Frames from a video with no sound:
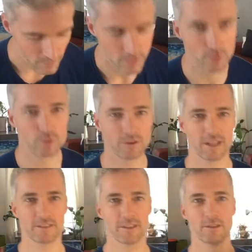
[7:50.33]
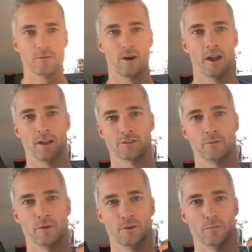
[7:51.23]
nutrient density, I'm not sure
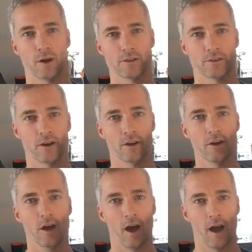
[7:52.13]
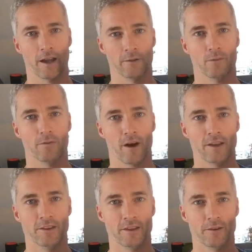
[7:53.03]
about you, but I could
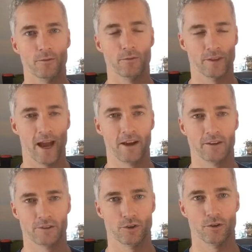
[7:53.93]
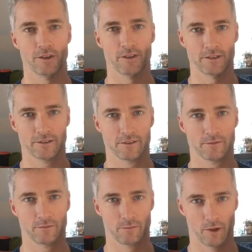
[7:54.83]
provide the data to show that
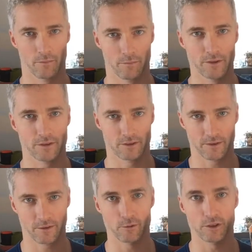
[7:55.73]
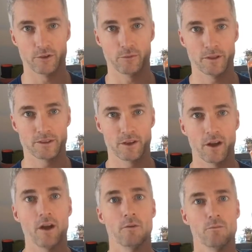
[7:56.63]
the pizza, the stuff that goes into the pizza,
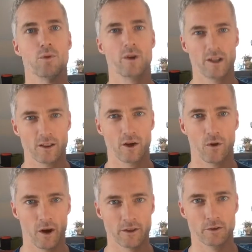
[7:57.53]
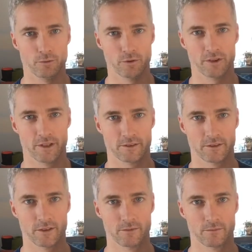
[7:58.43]
pretty low on the nutrient
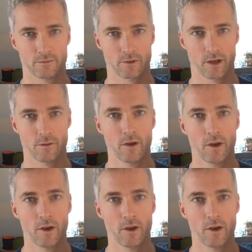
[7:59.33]
density. Okay,